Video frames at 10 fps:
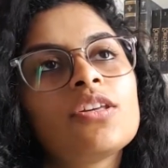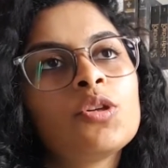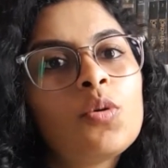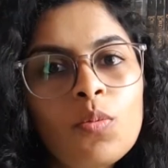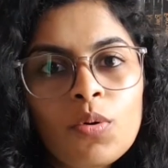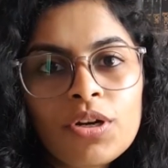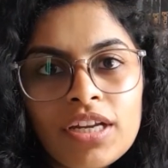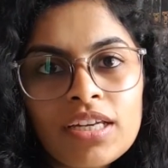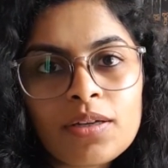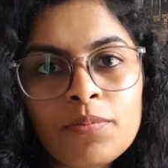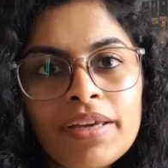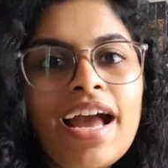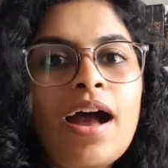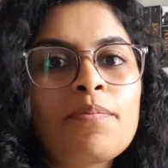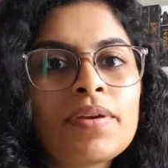you wouldn't be
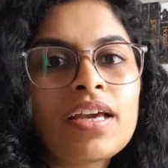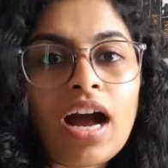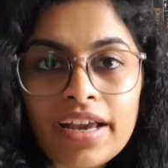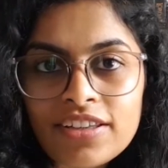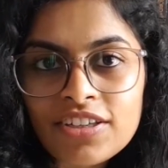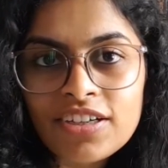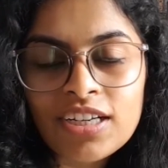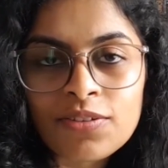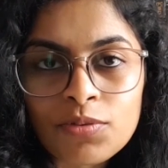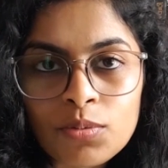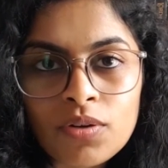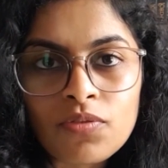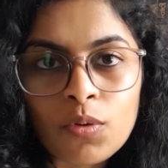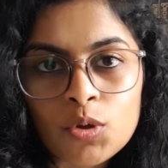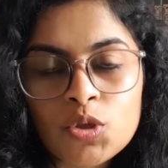happy either if you were
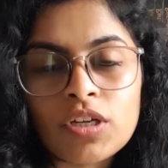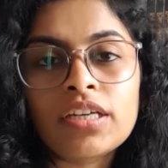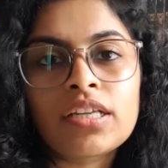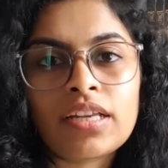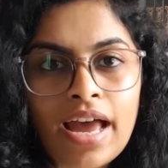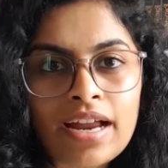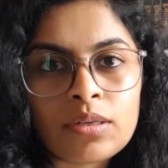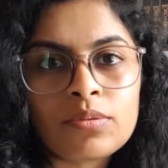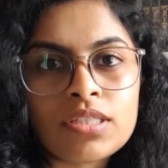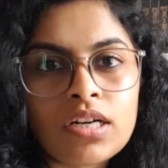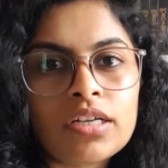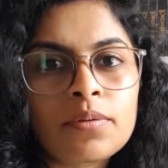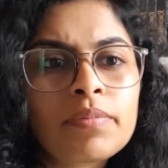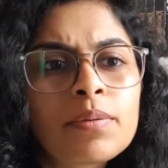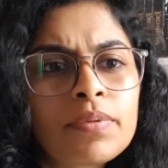forced to interact with
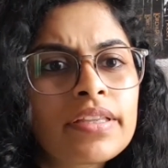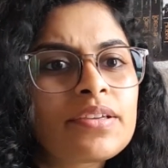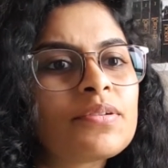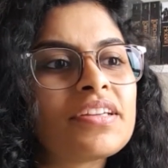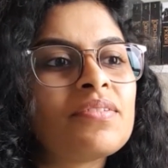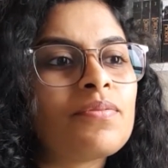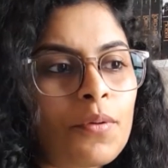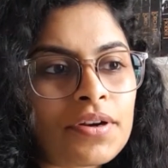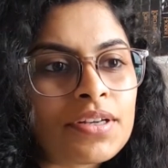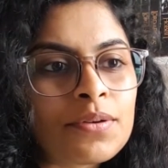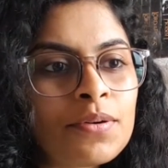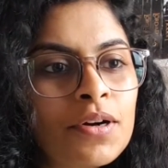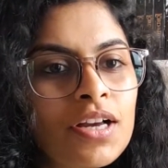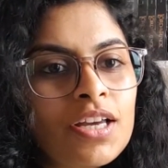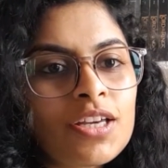certain people that you didn't want to.
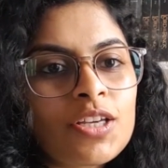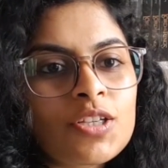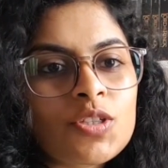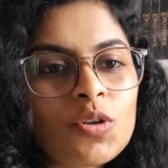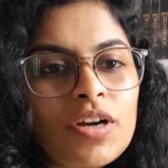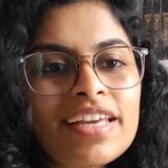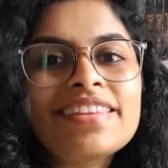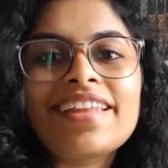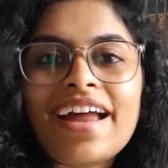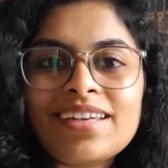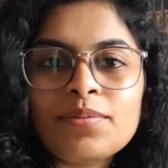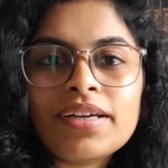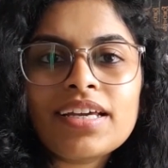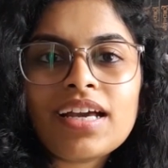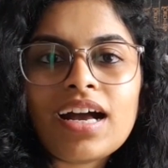So in that
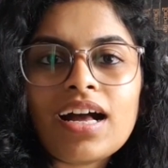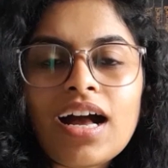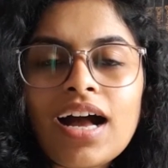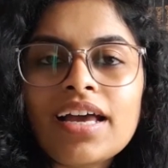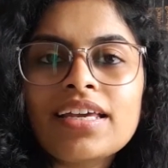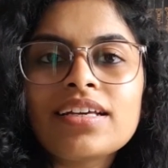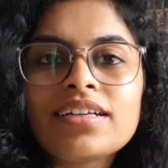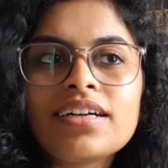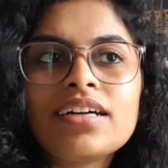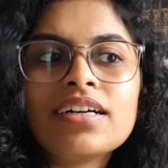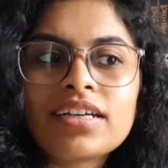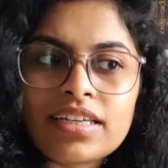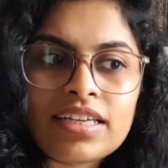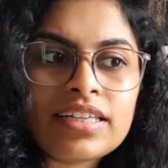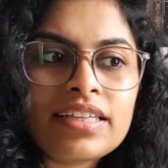way, I
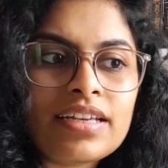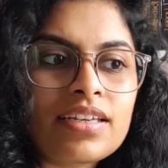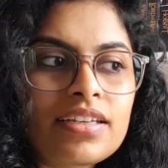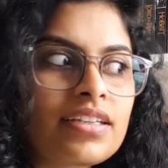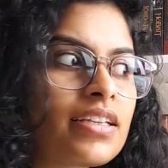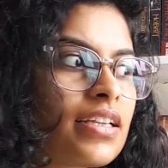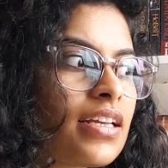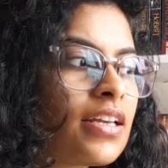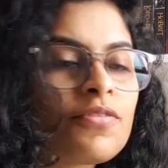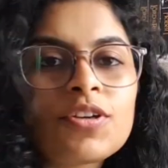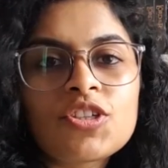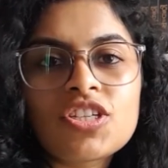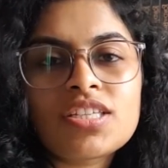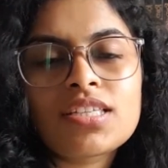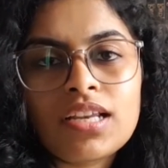agree that if he's
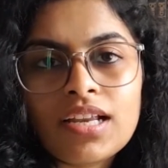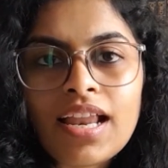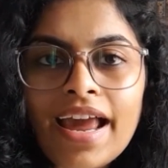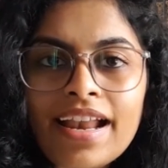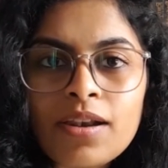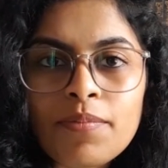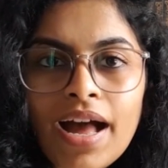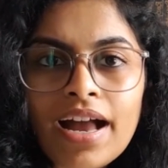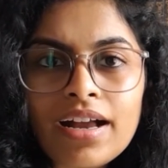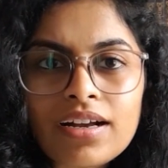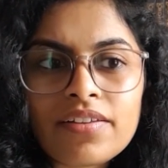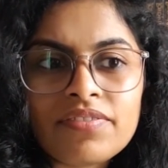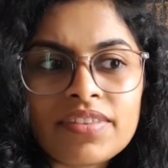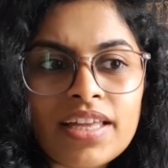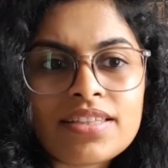just a little held back,
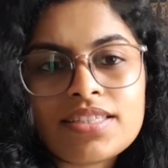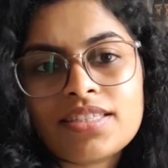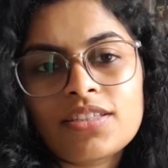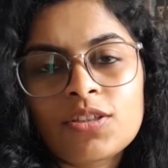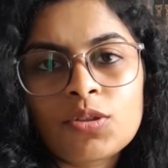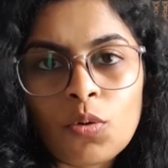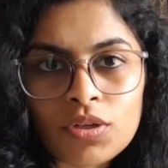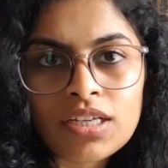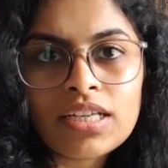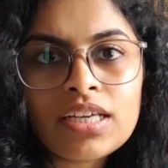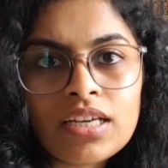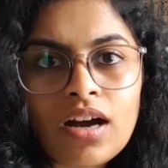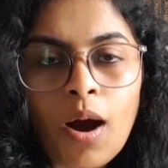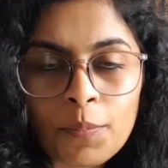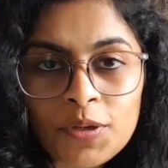that's totally
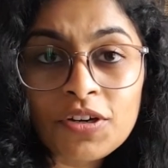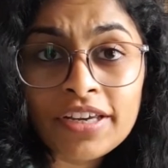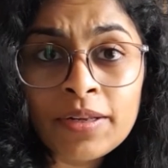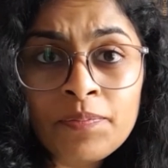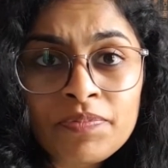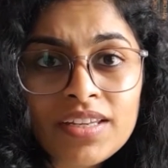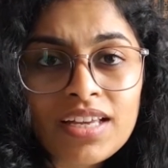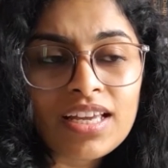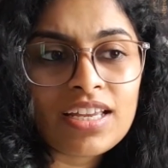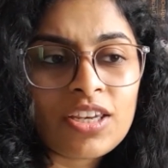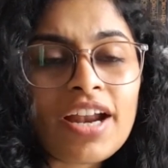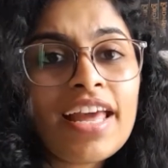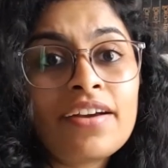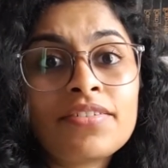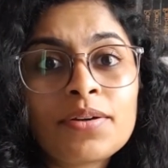up to him. Not
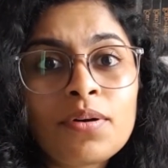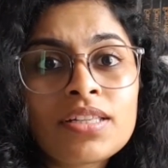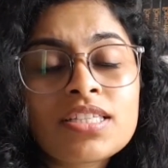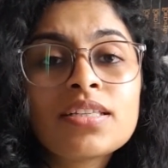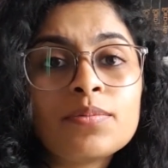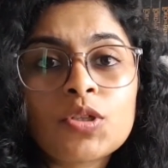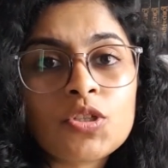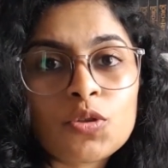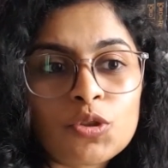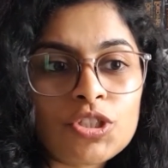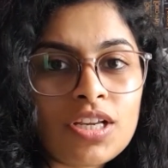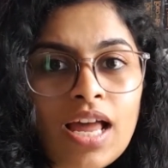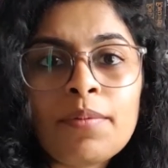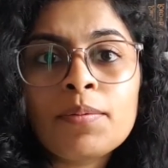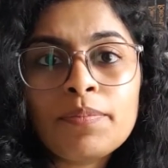everyone's the most social.
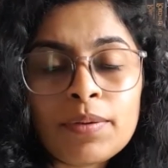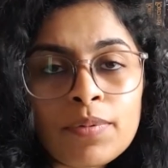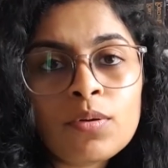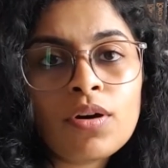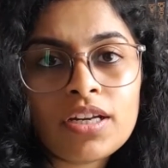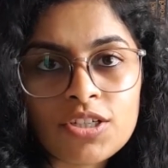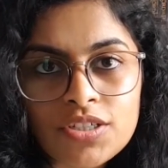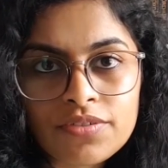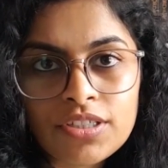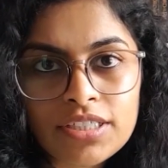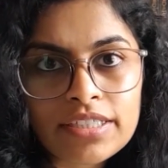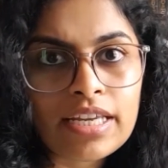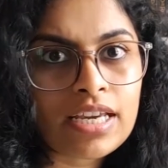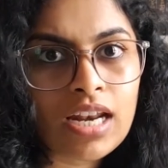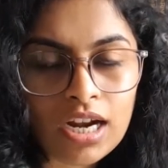I mean, people who are introverted,
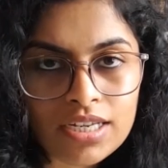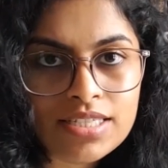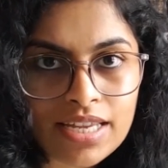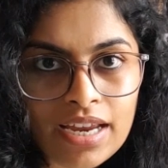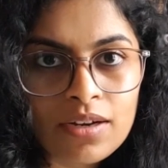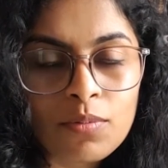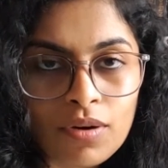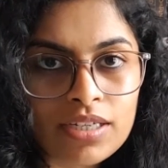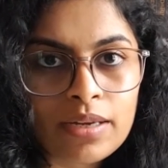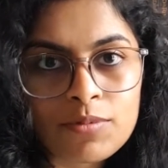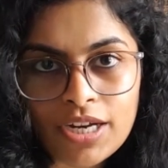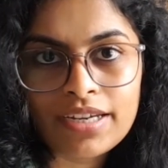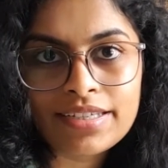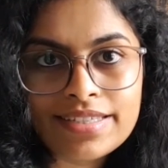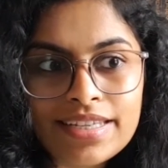they can understand what I'm
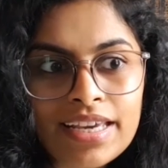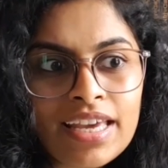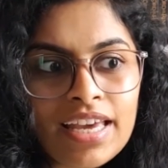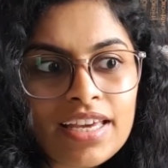trying to say.